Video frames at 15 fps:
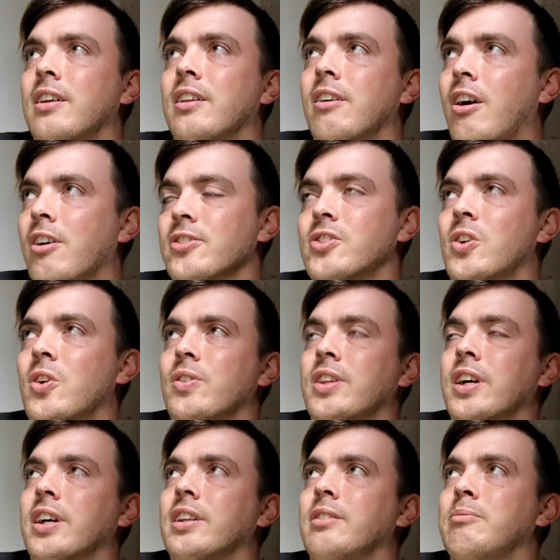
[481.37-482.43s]
Also,
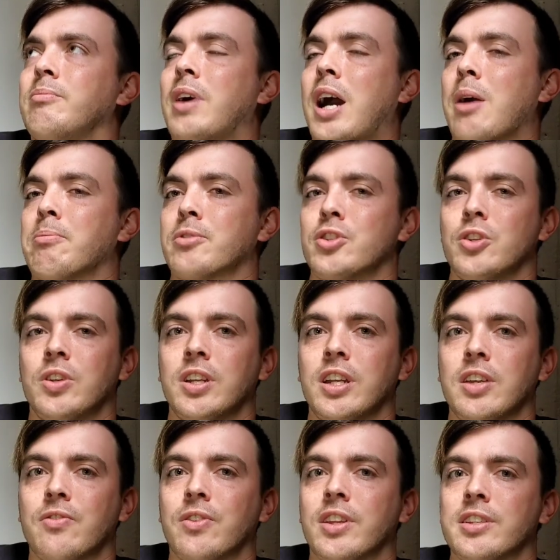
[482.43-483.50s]
the opportunity
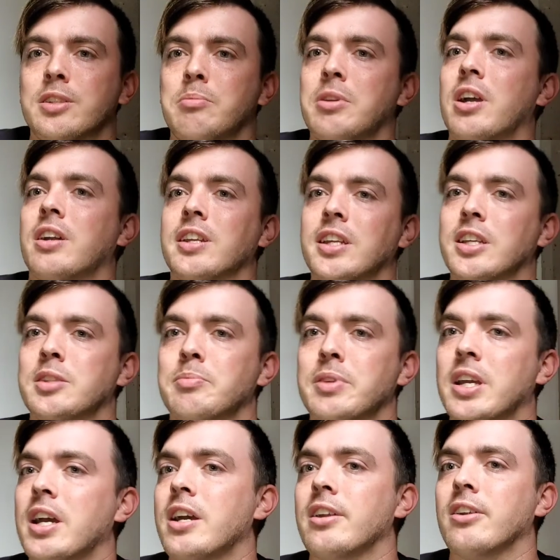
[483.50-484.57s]
for this to be on E S P
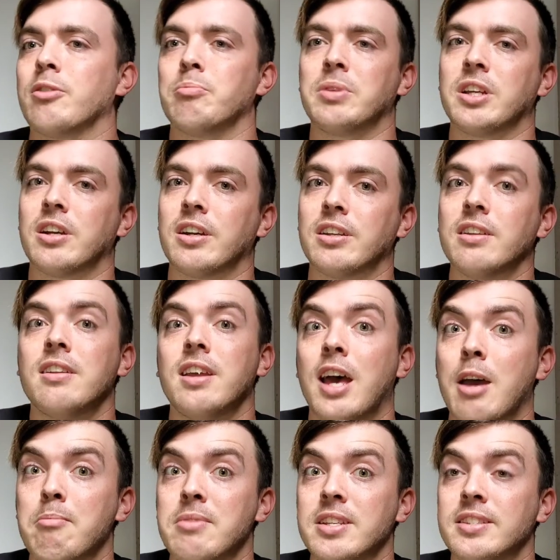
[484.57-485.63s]
N or be on
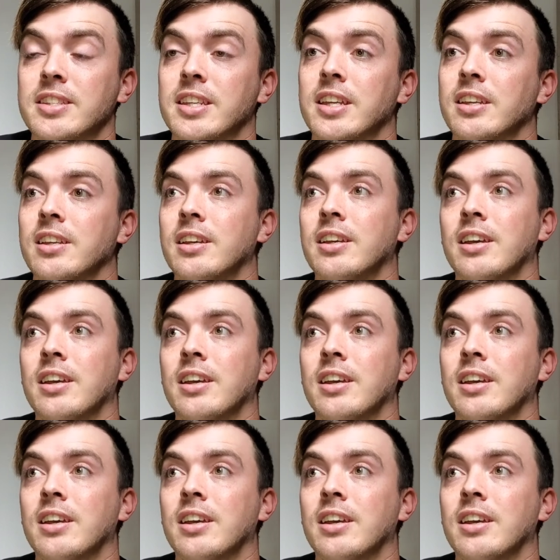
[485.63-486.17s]
N B C,